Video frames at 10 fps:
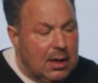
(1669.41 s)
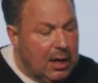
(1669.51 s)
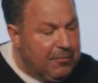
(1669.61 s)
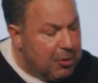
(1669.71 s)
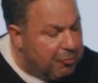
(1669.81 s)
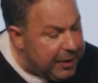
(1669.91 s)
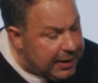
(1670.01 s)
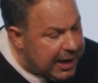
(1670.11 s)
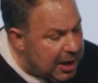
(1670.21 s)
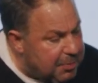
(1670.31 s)
if you read
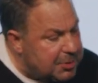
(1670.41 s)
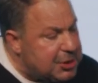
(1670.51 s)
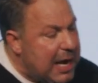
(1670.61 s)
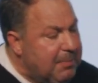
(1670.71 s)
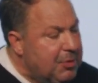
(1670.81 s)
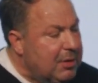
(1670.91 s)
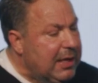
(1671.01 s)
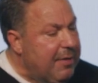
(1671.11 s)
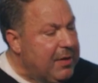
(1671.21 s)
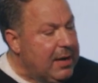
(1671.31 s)
Hebrews chapter
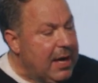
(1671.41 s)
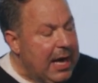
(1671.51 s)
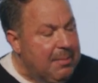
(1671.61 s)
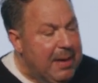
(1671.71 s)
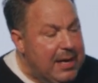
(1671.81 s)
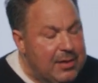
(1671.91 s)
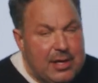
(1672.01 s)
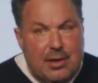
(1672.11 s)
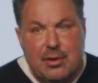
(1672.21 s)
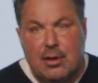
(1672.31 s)
11 and many of the
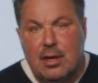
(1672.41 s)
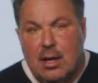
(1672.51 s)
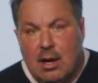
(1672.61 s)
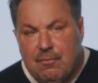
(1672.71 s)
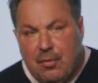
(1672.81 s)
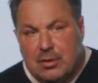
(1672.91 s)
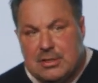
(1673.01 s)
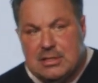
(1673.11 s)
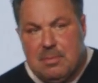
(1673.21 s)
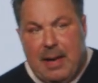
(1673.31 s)
other
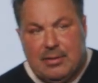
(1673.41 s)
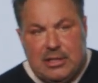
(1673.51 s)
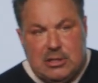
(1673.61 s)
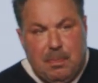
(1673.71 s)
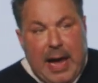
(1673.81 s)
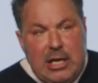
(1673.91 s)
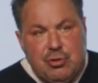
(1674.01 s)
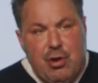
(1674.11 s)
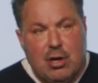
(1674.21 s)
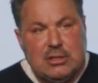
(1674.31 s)
verses about these
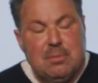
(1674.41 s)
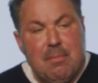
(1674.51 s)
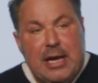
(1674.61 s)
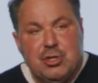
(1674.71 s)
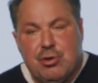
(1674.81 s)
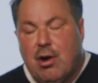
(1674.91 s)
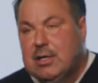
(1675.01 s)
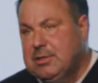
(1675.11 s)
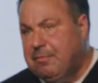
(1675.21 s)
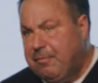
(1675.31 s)
patriarchs and matriarchs
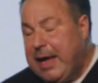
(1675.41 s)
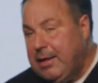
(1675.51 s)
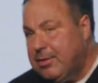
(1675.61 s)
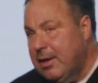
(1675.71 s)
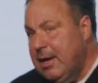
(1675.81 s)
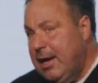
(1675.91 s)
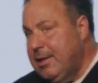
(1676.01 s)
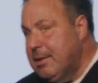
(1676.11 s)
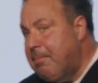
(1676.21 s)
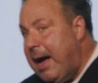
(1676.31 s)
of faith in
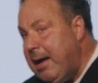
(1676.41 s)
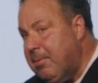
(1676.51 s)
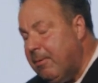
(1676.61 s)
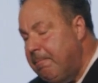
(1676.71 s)
the Bible,